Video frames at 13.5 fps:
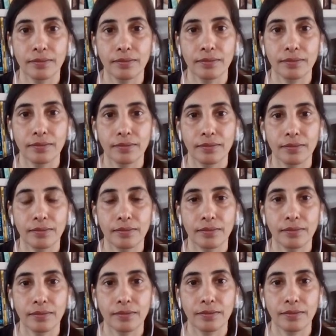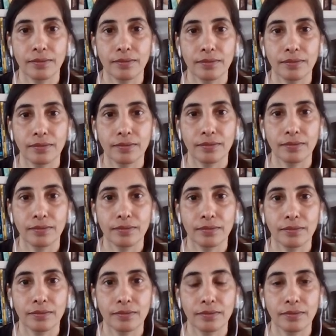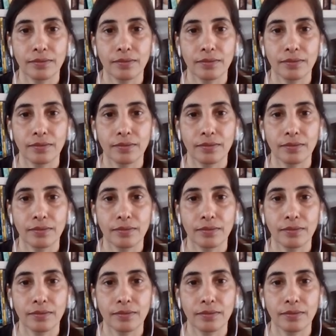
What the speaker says: (silent)